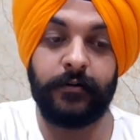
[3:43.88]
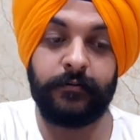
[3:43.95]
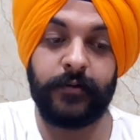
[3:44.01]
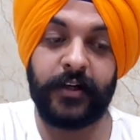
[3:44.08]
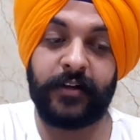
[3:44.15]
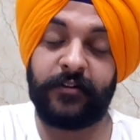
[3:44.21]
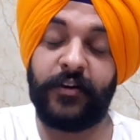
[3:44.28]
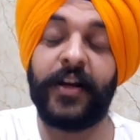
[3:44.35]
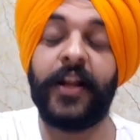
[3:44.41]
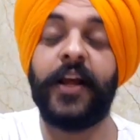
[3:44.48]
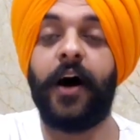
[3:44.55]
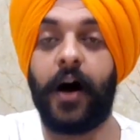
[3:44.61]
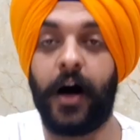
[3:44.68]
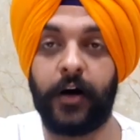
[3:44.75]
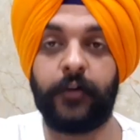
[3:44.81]
it's really
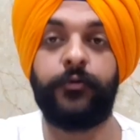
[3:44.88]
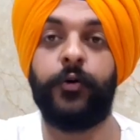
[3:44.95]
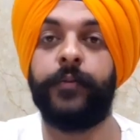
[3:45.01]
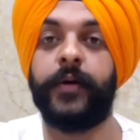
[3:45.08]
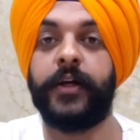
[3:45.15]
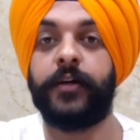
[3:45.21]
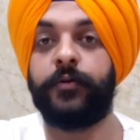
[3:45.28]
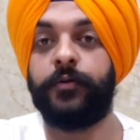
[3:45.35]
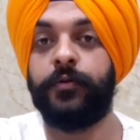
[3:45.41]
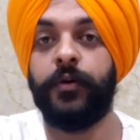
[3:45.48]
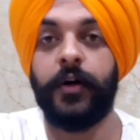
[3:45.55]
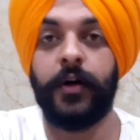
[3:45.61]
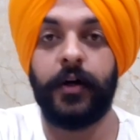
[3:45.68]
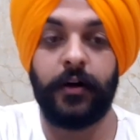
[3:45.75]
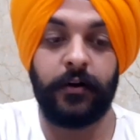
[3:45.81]
hard for me to
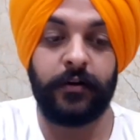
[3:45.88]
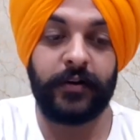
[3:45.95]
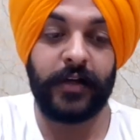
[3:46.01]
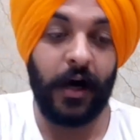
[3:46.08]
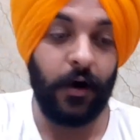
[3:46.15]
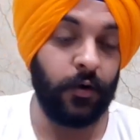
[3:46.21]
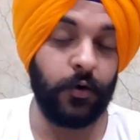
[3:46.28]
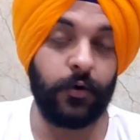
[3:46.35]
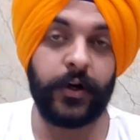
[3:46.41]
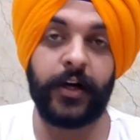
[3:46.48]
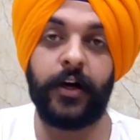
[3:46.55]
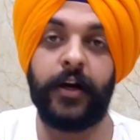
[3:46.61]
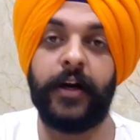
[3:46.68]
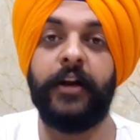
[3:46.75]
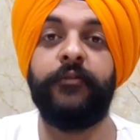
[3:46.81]
download
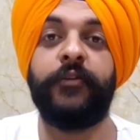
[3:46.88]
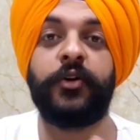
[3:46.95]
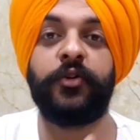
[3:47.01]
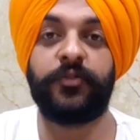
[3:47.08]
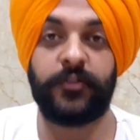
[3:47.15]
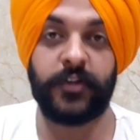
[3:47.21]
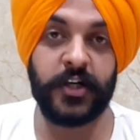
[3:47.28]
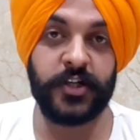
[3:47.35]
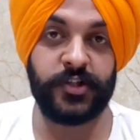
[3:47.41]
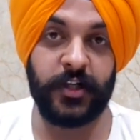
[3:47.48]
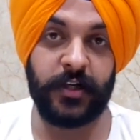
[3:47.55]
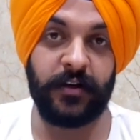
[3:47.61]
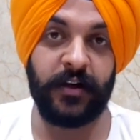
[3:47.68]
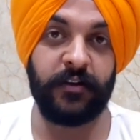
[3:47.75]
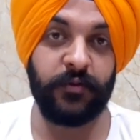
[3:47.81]
it, even to search
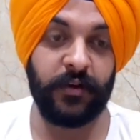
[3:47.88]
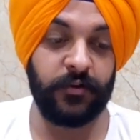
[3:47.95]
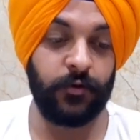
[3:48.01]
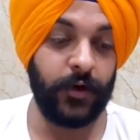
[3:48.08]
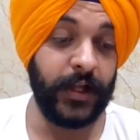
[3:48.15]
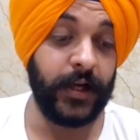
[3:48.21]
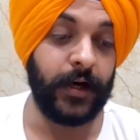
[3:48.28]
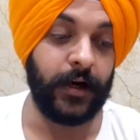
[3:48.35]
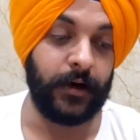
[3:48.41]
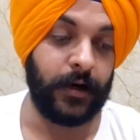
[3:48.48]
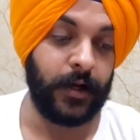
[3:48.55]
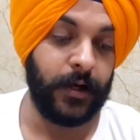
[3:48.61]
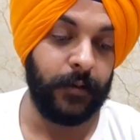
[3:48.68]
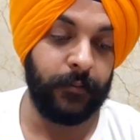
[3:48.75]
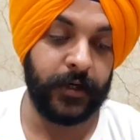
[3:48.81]
it. It was really hard.
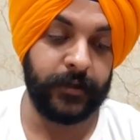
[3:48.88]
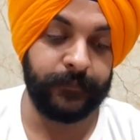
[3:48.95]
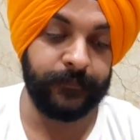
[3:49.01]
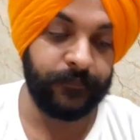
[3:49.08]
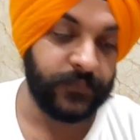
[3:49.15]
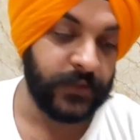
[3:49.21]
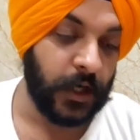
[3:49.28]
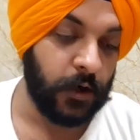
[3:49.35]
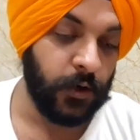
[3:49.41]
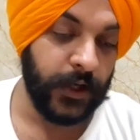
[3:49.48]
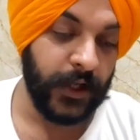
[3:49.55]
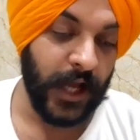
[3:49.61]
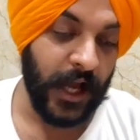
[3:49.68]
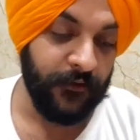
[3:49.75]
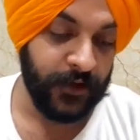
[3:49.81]
But now I
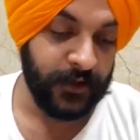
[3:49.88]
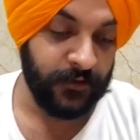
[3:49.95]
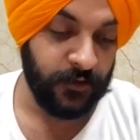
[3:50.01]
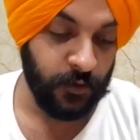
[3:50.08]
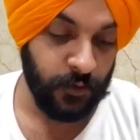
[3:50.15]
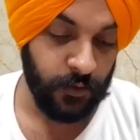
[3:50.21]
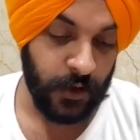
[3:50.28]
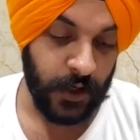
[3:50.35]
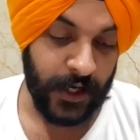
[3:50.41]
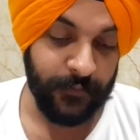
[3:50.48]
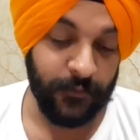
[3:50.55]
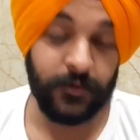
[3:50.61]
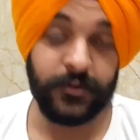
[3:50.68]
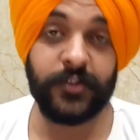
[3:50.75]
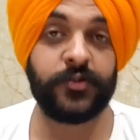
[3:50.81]
have it, so I
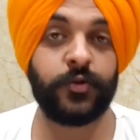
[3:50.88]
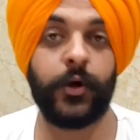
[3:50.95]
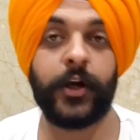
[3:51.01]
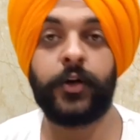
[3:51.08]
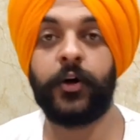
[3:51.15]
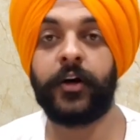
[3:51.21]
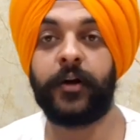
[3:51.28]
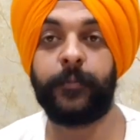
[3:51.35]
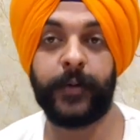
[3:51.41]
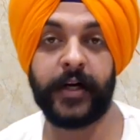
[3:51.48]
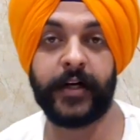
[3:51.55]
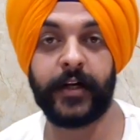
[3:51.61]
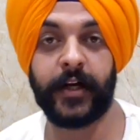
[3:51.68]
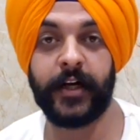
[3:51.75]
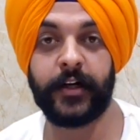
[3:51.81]
am just going to
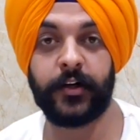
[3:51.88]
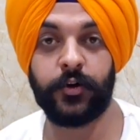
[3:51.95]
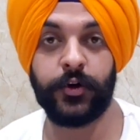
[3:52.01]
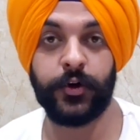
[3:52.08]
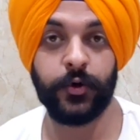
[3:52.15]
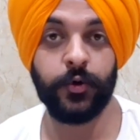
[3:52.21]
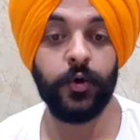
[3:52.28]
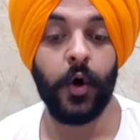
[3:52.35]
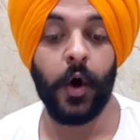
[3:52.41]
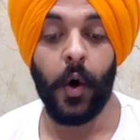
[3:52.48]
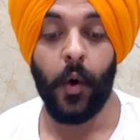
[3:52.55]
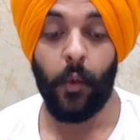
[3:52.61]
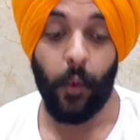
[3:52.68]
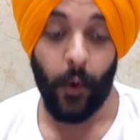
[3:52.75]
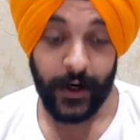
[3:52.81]
interpret it to you
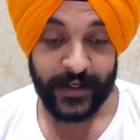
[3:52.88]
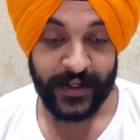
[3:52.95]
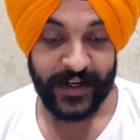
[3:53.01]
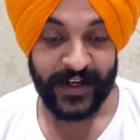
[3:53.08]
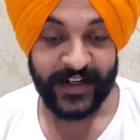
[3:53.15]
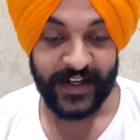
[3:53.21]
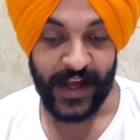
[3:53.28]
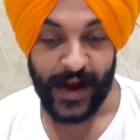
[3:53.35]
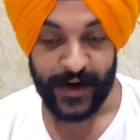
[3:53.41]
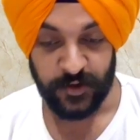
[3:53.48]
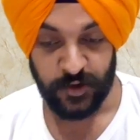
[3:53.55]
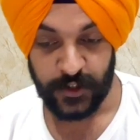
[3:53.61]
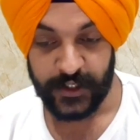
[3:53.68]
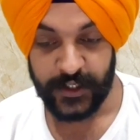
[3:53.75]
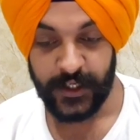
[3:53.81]
what it
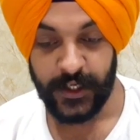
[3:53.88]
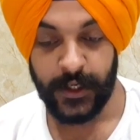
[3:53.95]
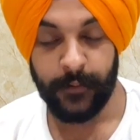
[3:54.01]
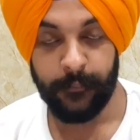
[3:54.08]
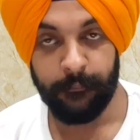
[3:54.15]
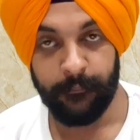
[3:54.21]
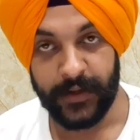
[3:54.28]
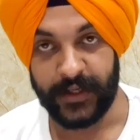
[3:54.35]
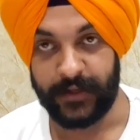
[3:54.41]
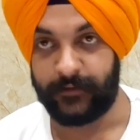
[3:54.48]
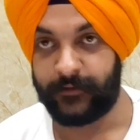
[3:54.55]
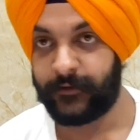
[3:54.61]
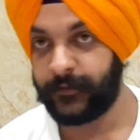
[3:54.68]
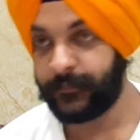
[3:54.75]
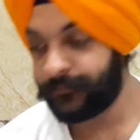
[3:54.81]
actually
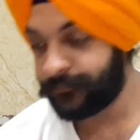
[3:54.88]
means.